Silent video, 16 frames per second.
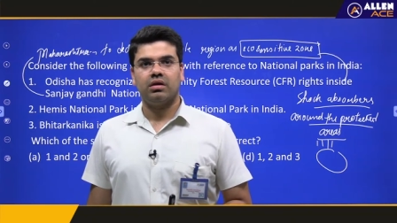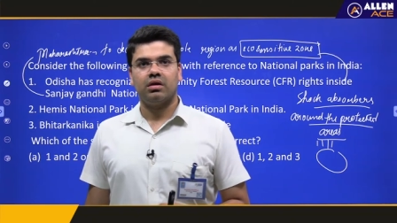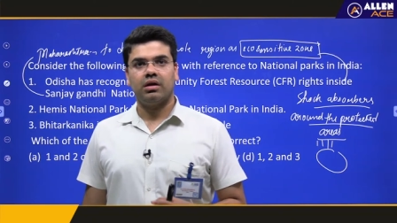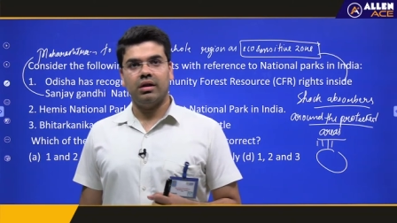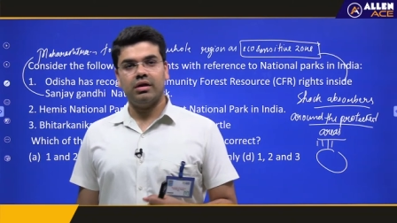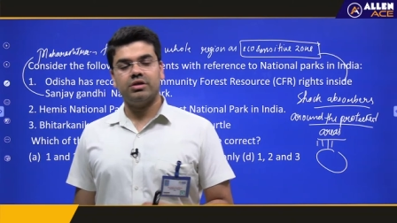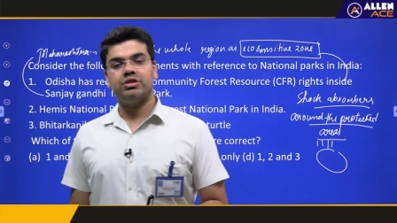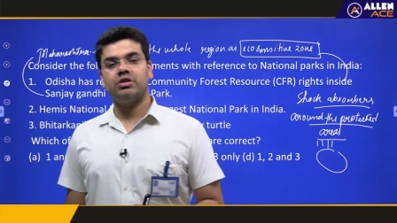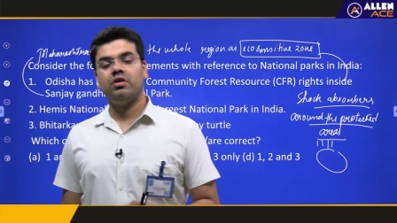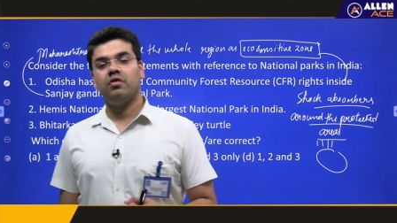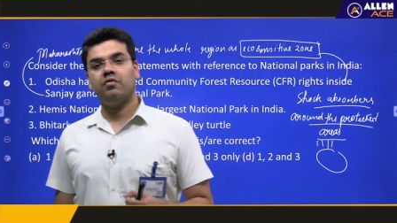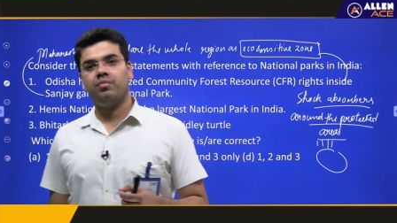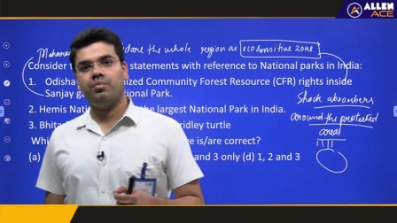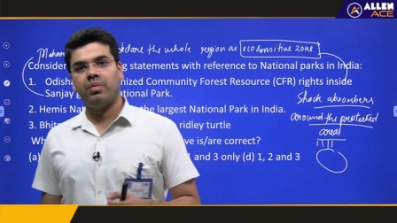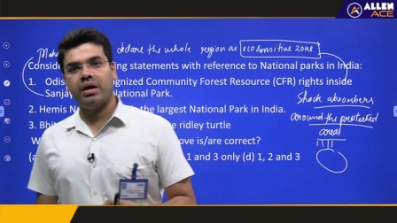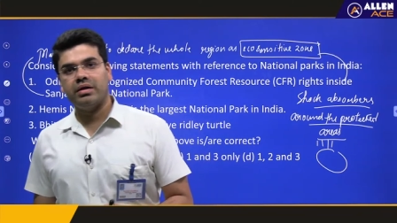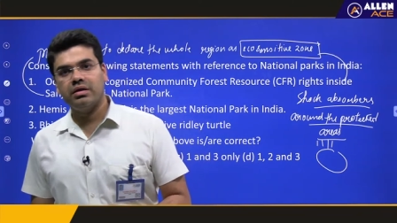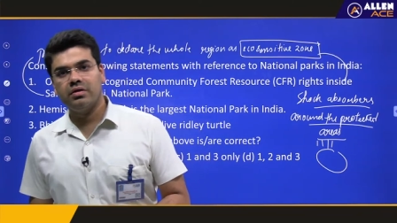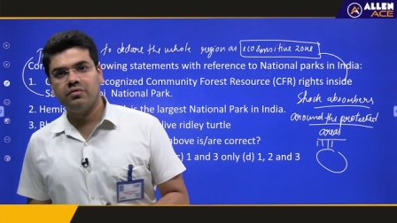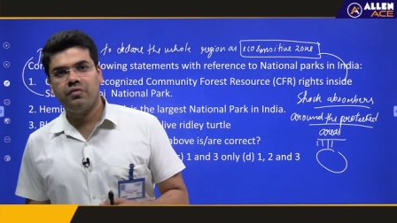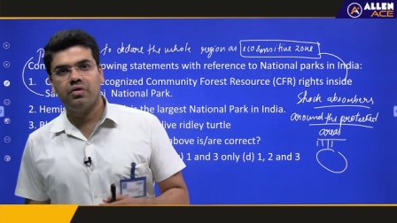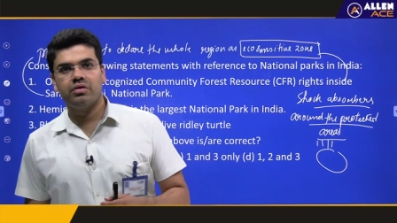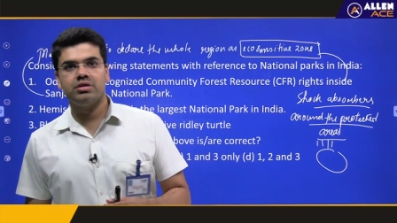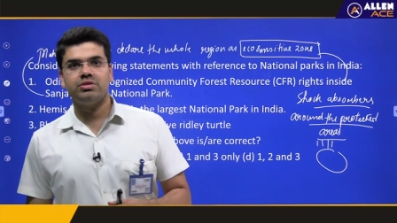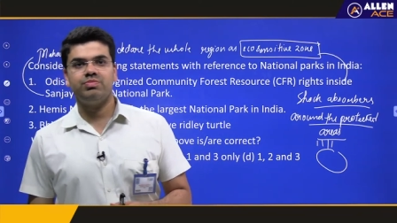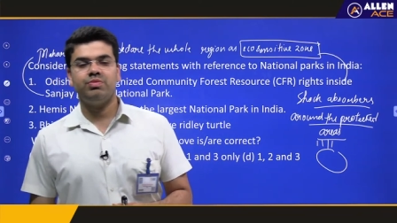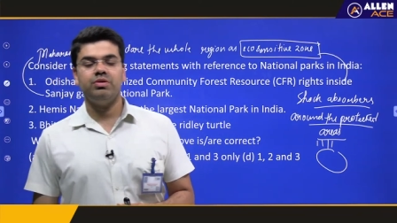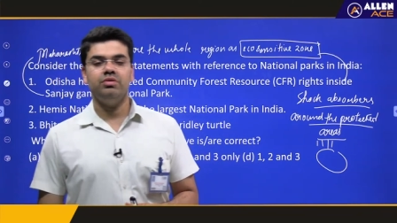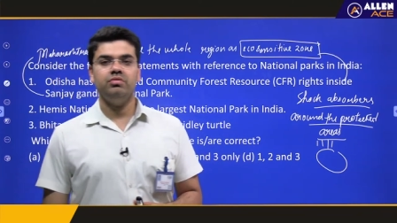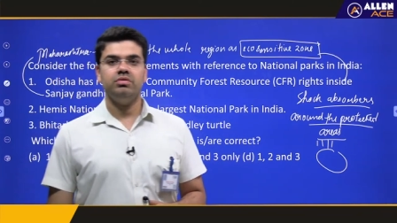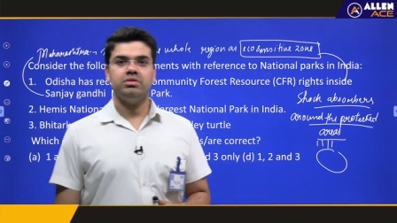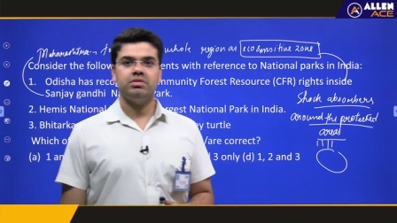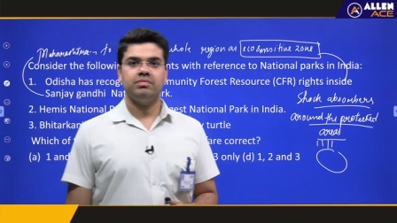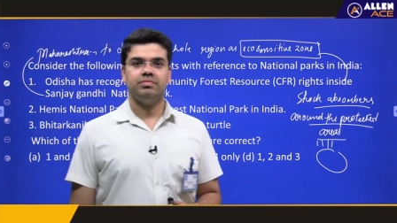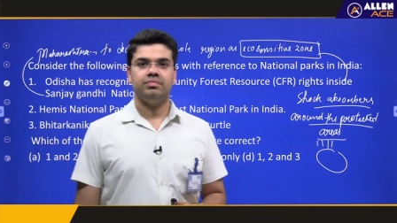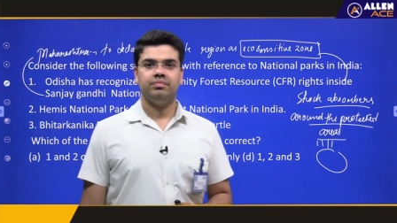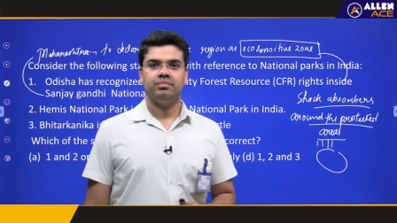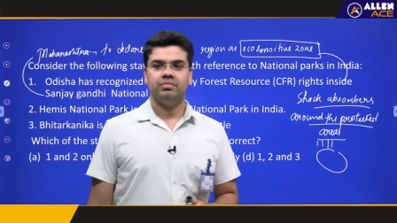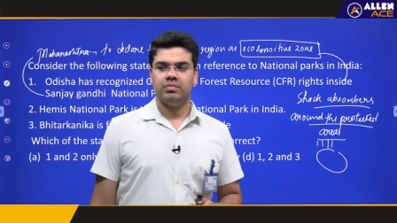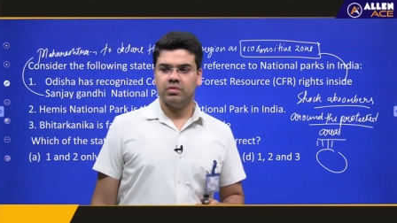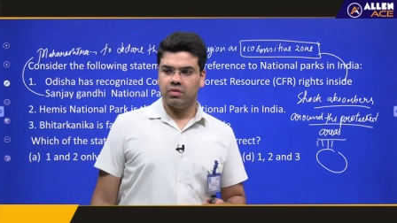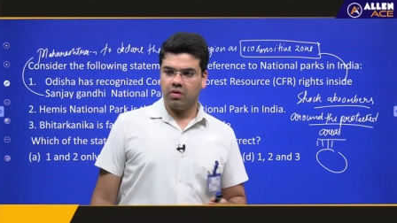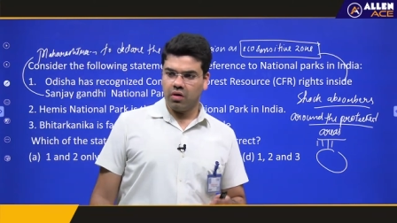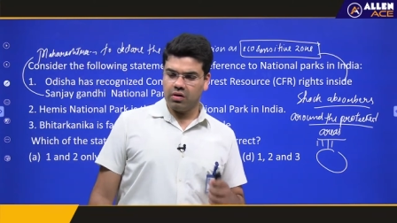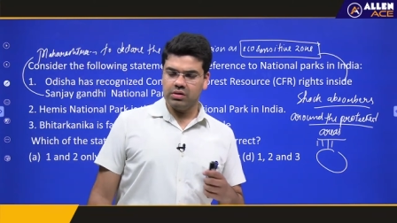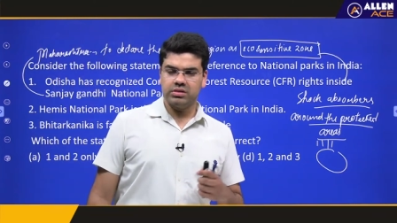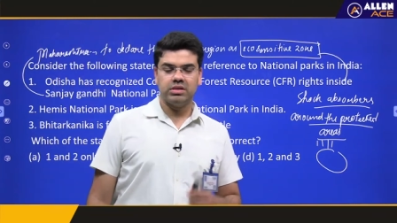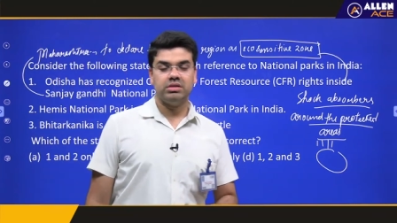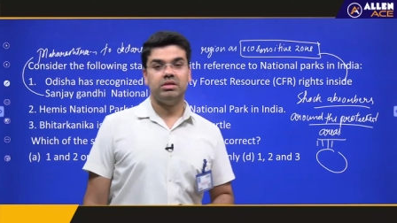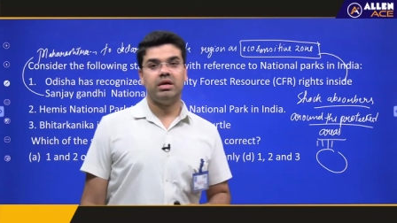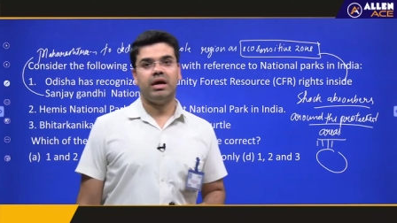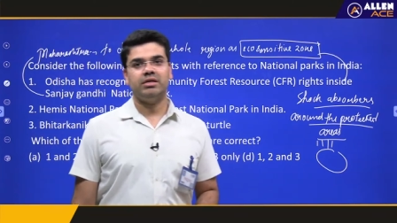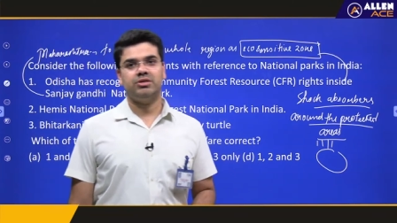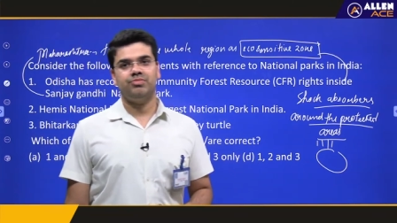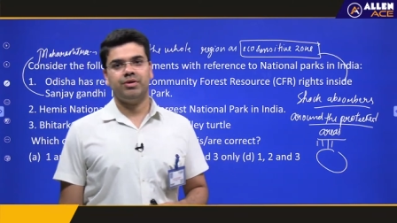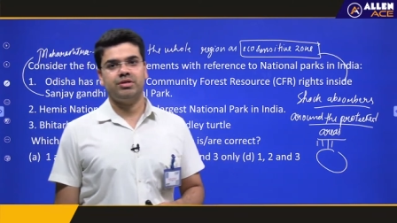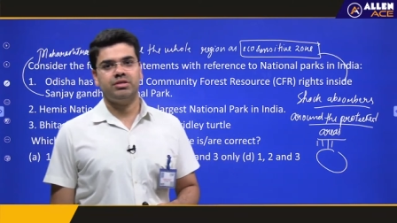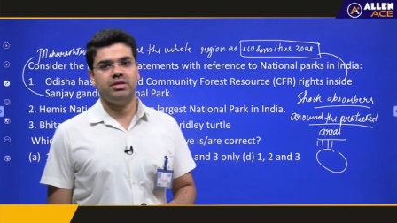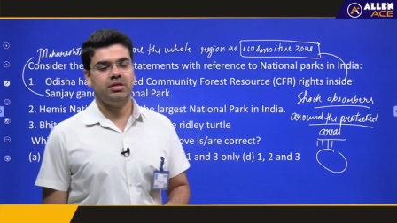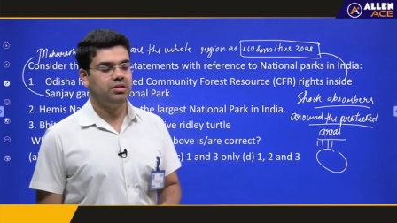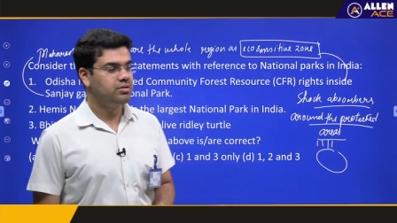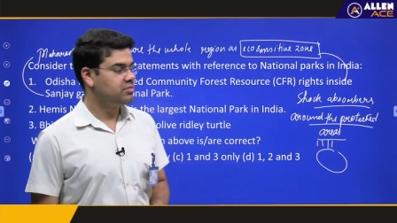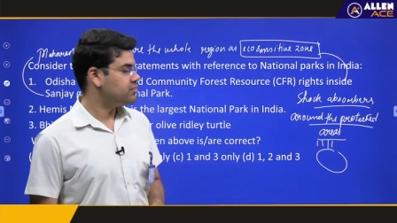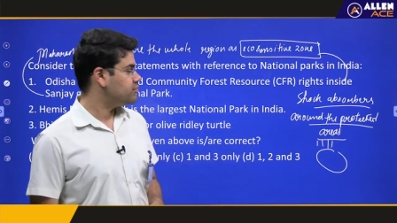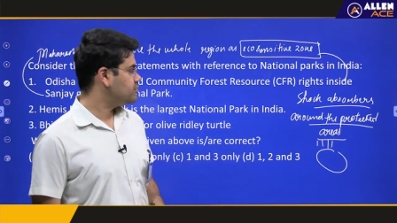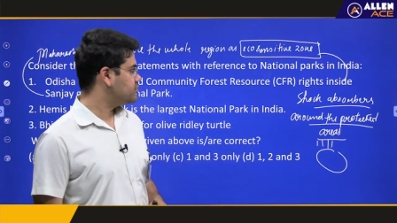collection of minor forest produce. All such aspects are there.